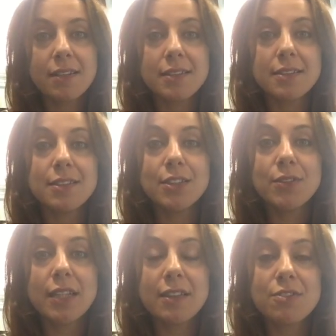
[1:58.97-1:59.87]
and
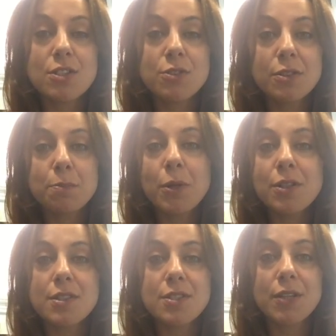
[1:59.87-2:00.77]
there's certain
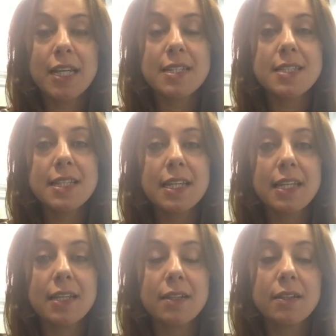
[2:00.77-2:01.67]
parts you can't
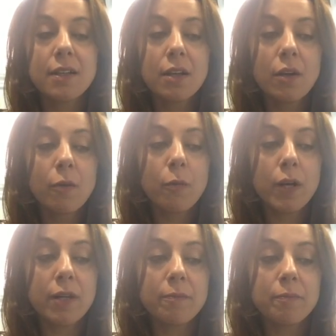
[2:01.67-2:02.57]
see. And
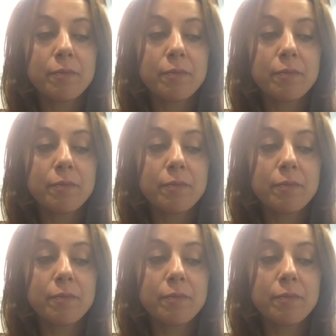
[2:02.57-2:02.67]
what